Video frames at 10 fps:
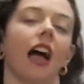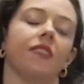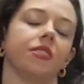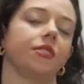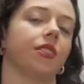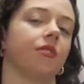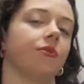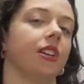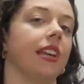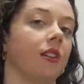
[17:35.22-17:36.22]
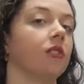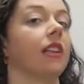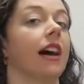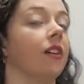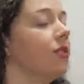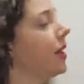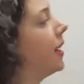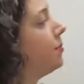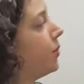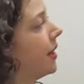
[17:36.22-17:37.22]
have a student read out loud
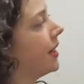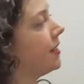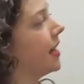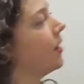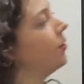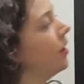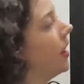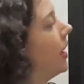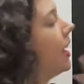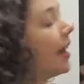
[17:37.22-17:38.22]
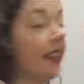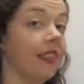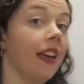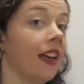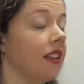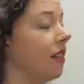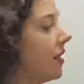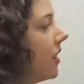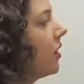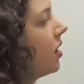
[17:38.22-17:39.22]
and break it down. And
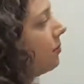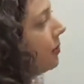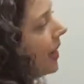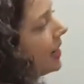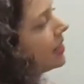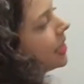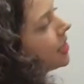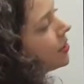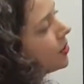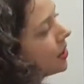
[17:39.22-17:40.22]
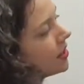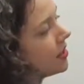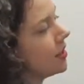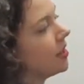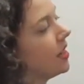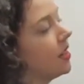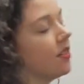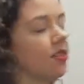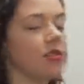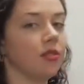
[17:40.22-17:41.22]
then there are blanks that the students
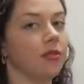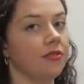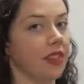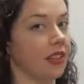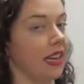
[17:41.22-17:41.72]
need to fill